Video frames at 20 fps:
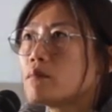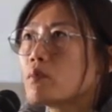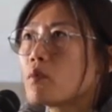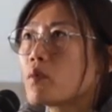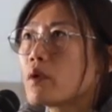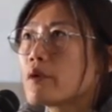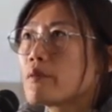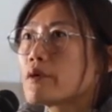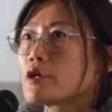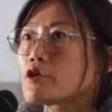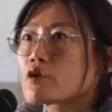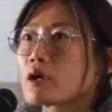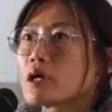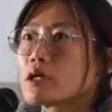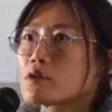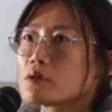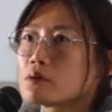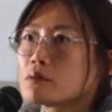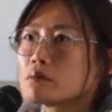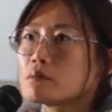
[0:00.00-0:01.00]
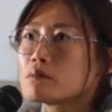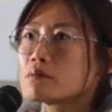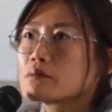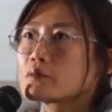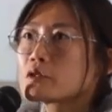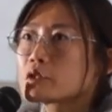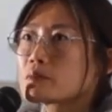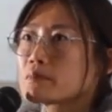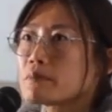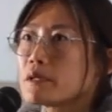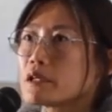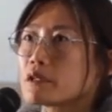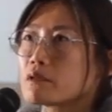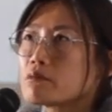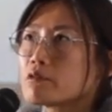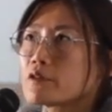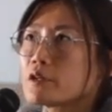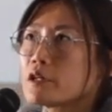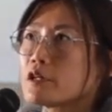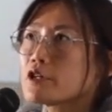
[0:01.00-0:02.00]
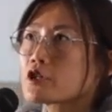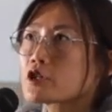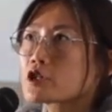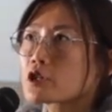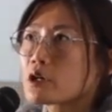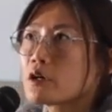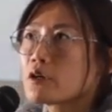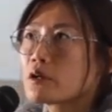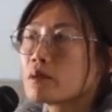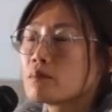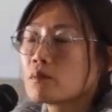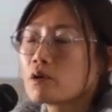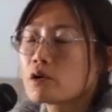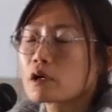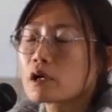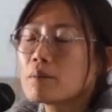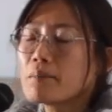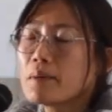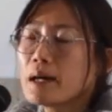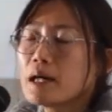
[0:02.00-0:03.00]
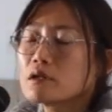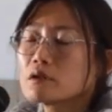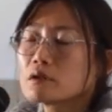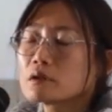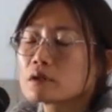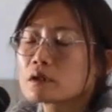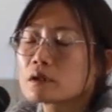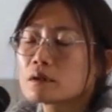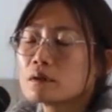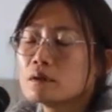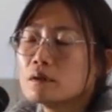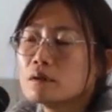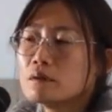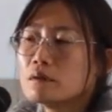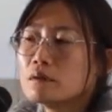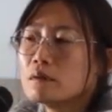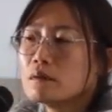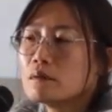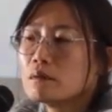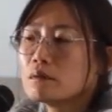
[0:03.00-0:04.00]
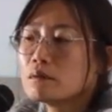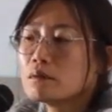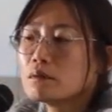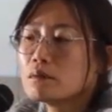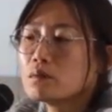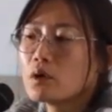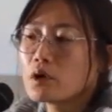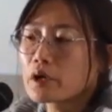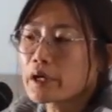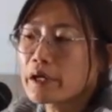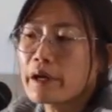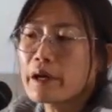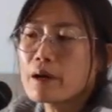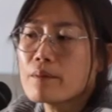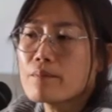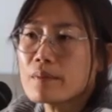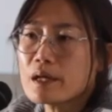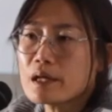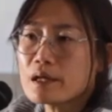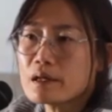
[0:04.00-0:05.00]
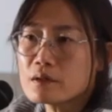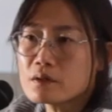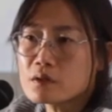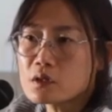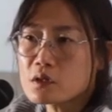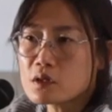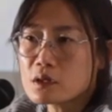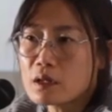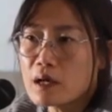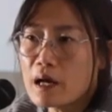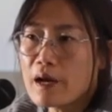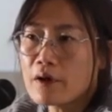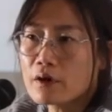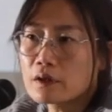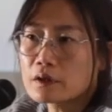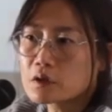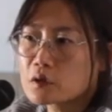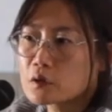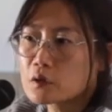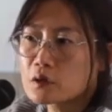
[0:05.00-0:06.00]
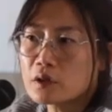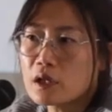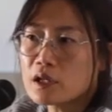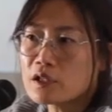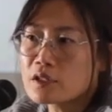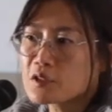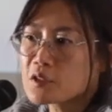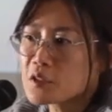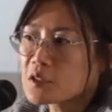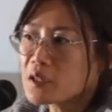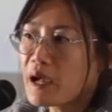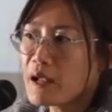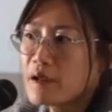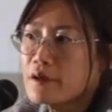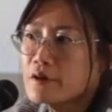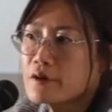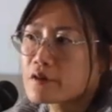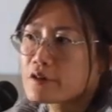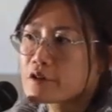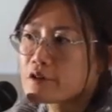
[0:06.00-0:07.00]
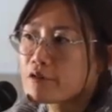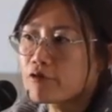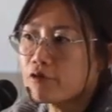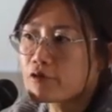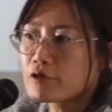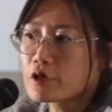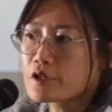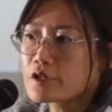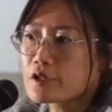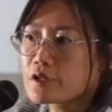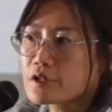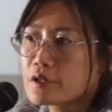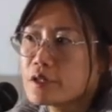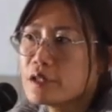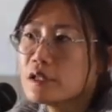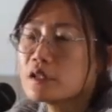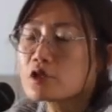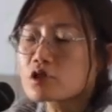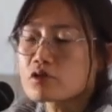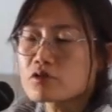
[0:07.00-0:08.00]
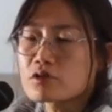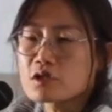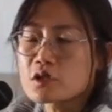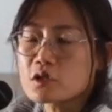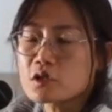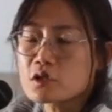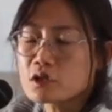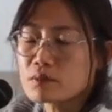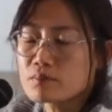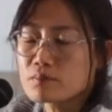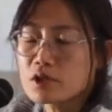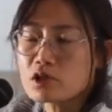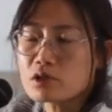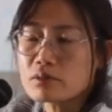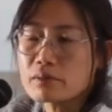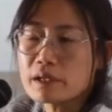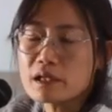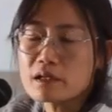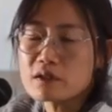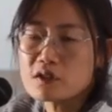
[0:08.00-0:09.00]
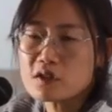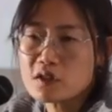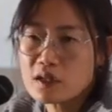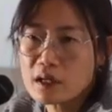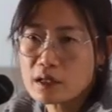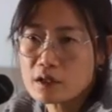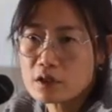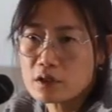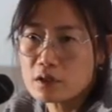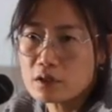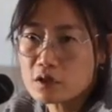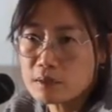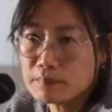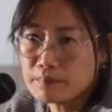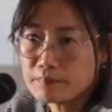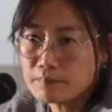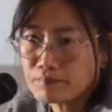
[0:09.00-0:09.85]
where we try to speak with each other more about what care means, and also to understand different interests between sectors.